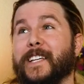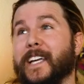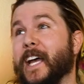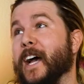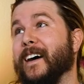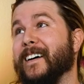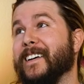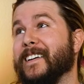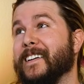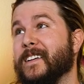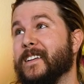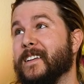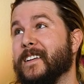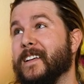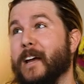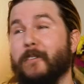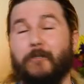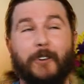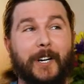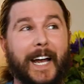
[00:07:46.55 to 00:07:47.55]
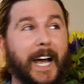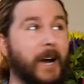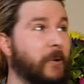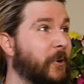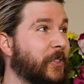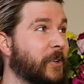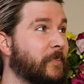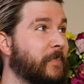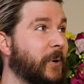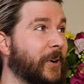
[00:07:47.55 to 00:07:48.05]
Yeah, every
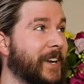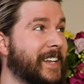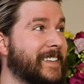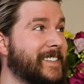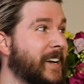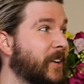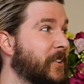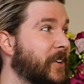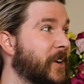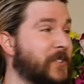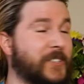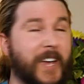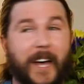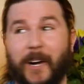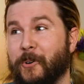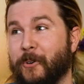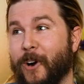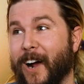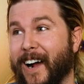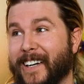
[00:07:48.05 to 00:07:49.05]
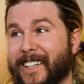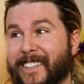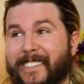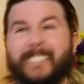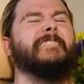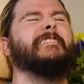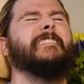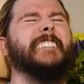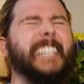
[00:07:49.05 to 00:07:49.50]
guy with a ponytail knows how to rock.